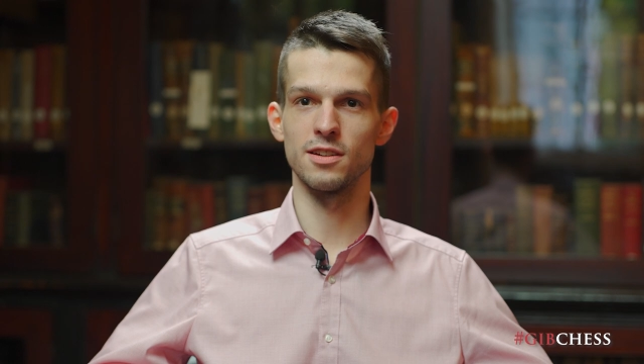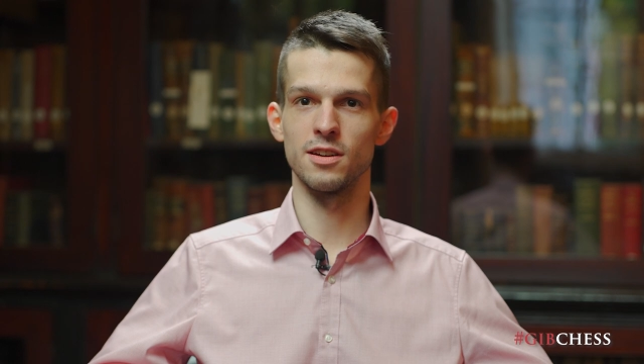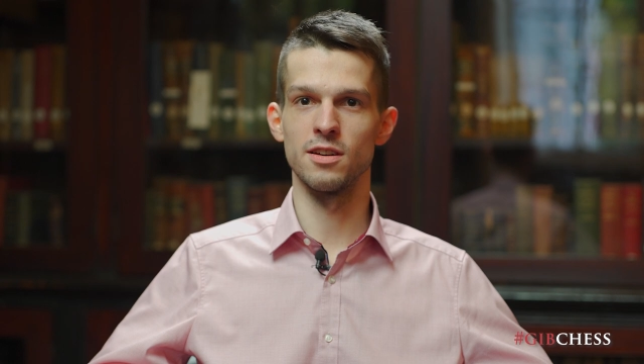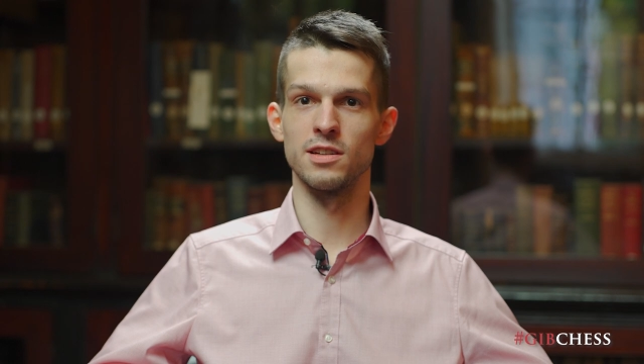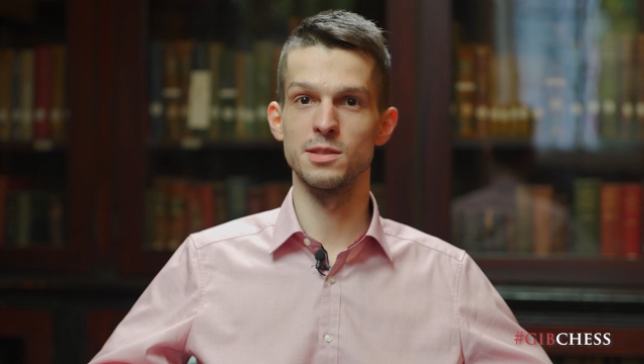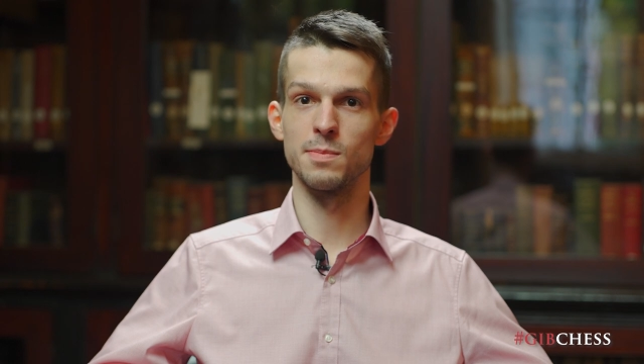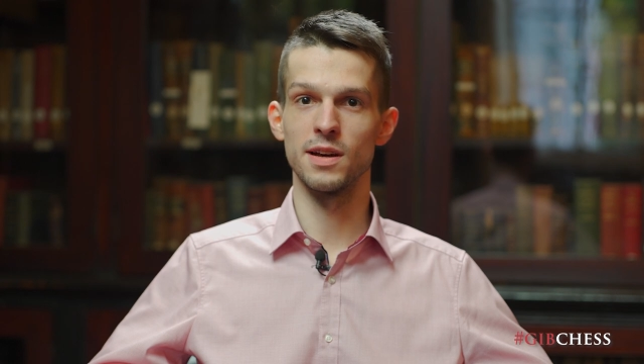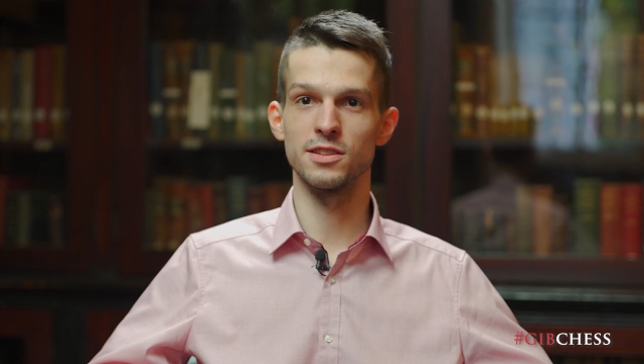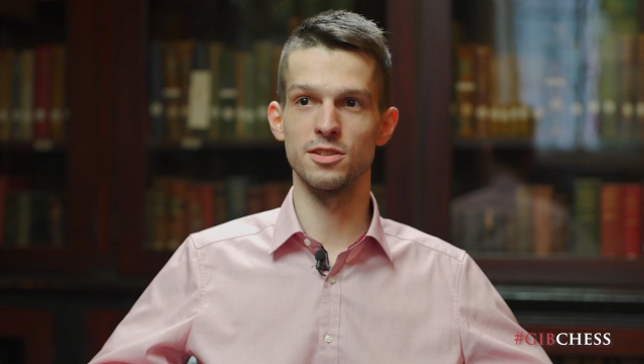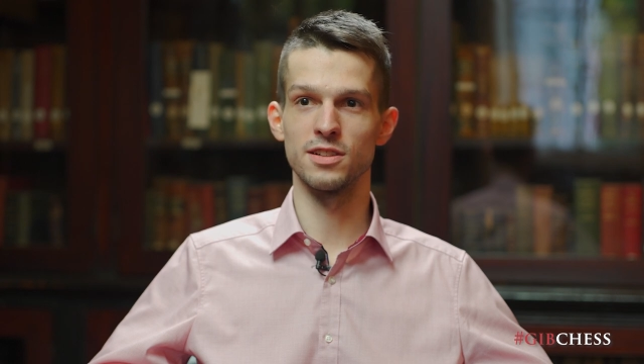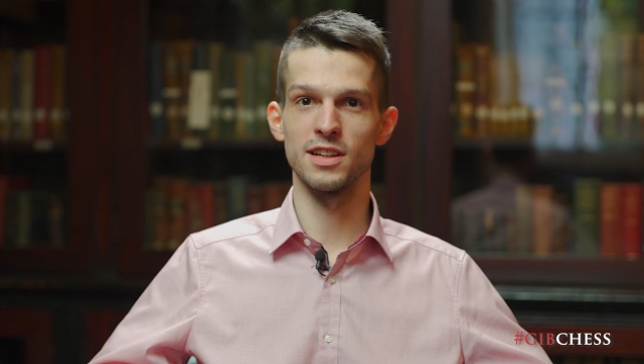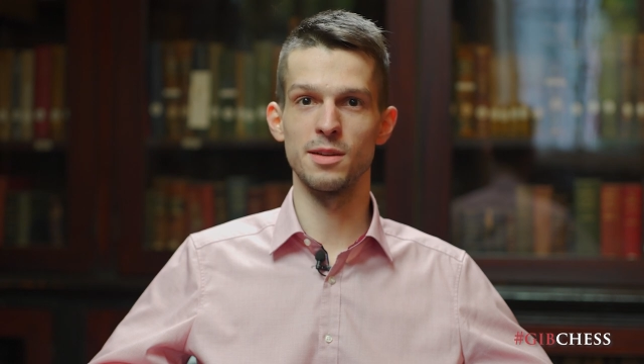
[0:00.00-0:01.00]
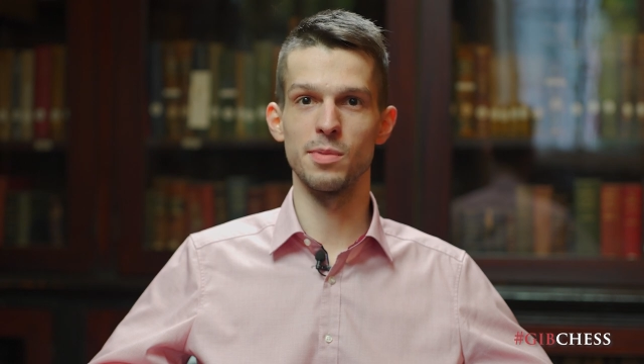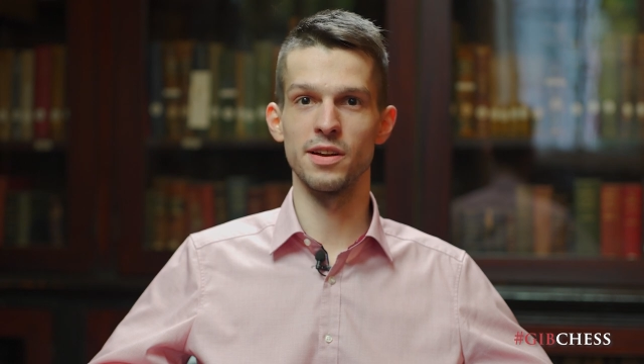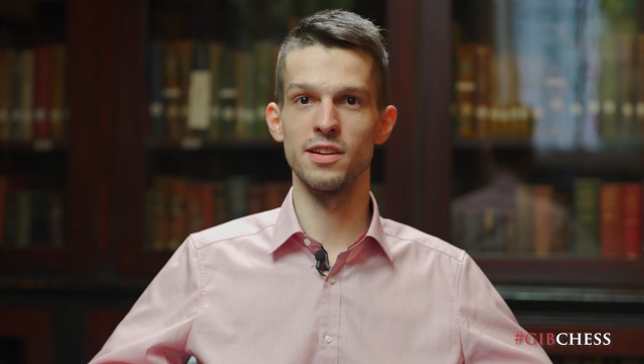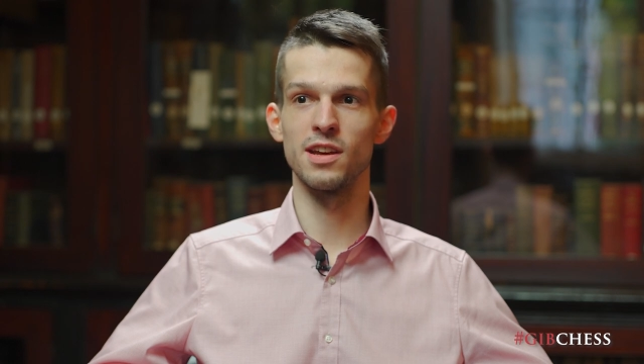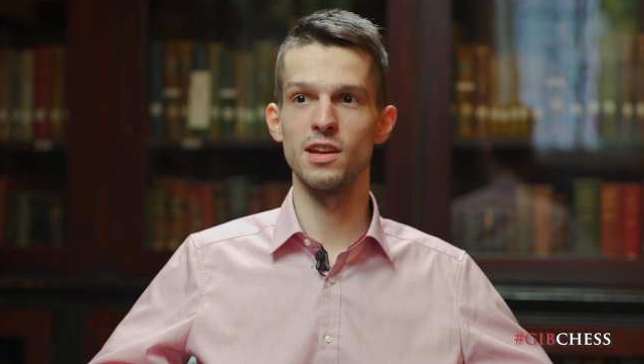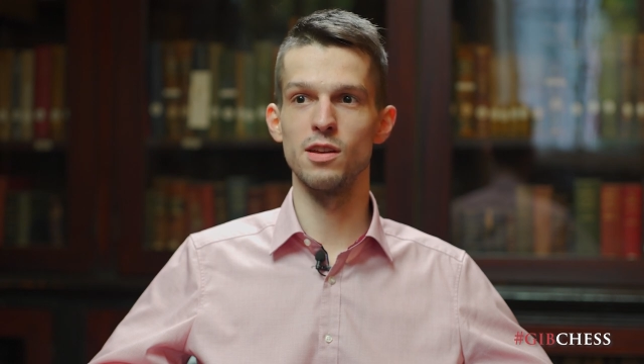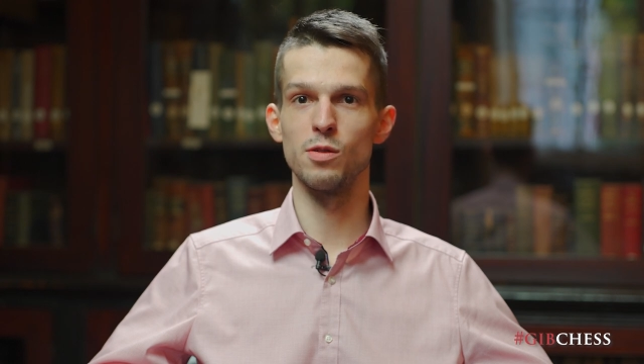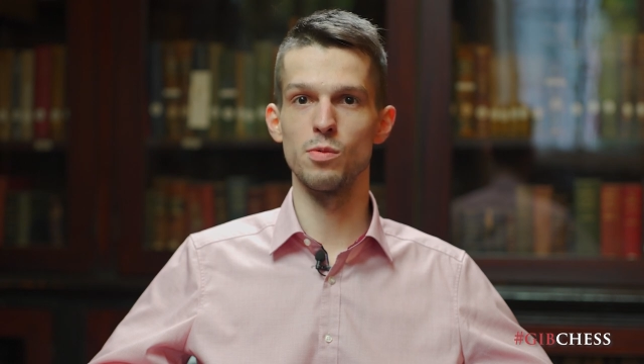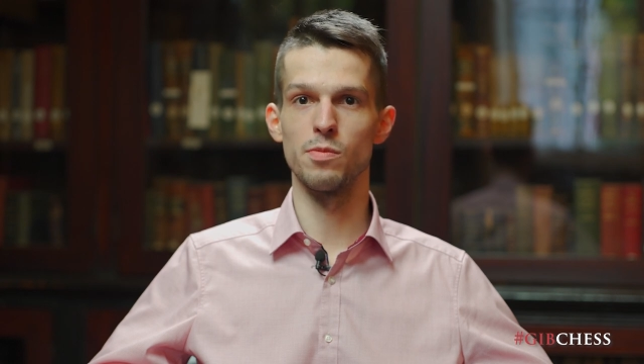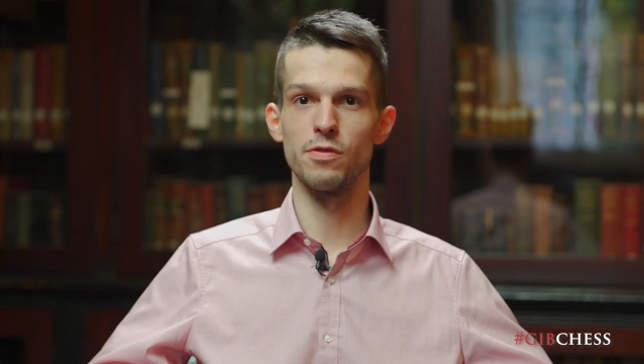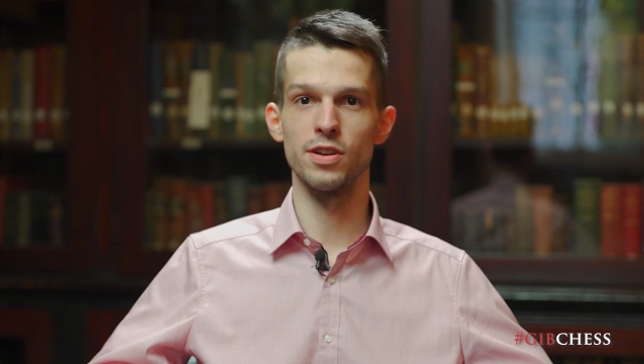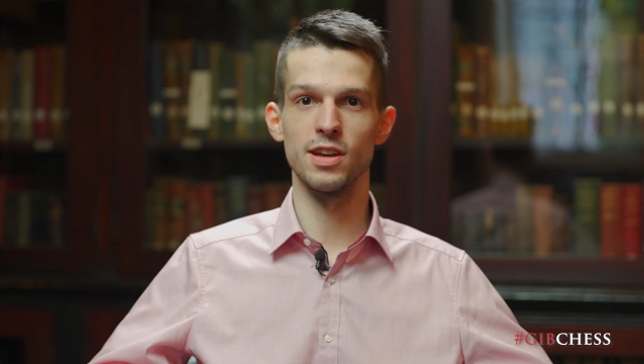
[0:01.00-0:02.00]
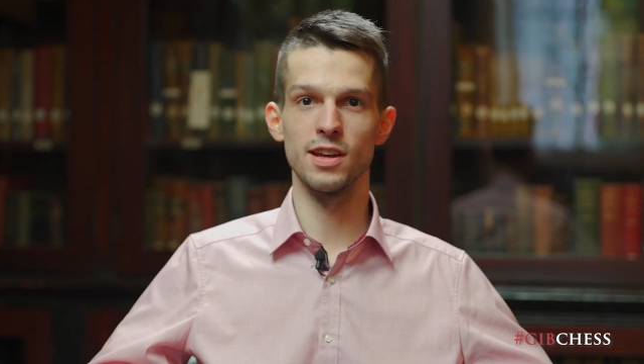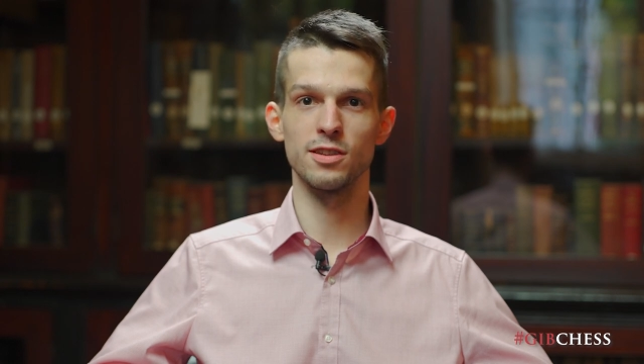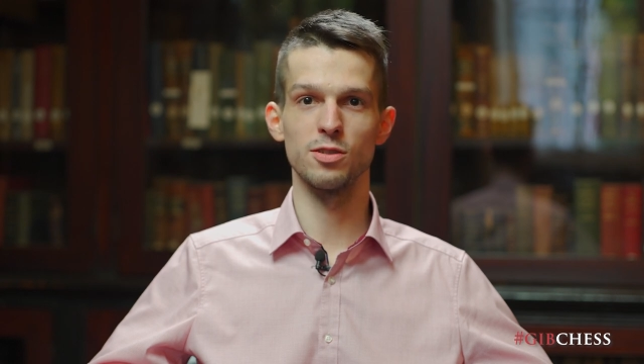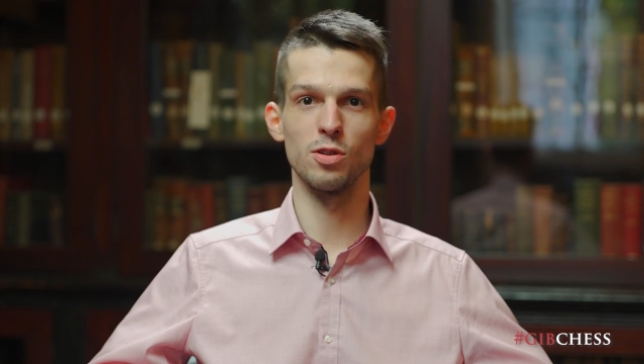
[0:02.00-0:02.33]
uh, is better day by day. We get